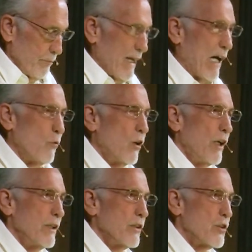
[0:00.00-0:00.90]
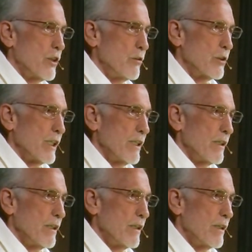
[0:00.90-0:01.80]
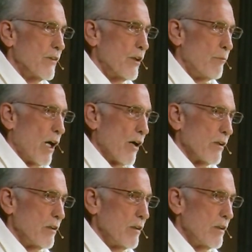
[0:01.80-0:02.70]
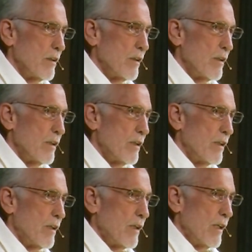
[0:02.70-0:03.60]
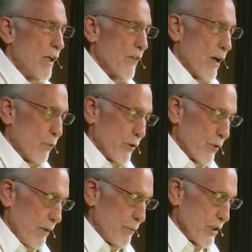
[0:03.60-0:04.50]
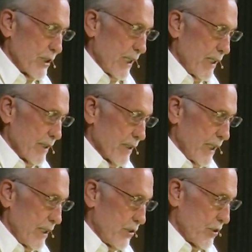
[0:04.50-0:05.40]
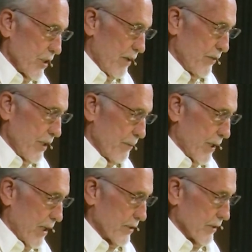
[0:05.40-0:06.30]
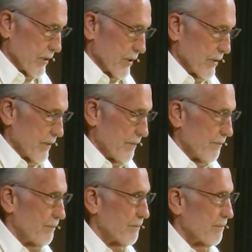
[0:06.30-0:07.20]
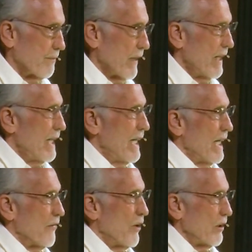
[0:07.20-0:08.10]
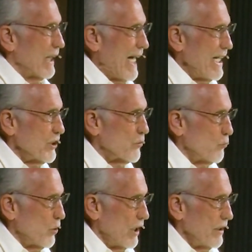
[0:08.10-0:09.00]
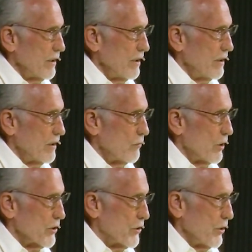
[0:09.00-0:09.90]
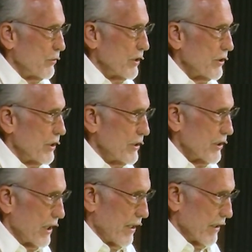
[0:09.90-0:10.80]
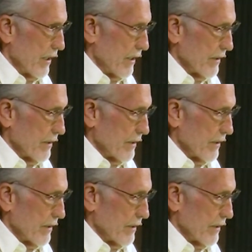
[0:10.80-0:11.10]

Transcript: by one choosing the model that would represent each of the apostles. The last one was Judas Iscariot.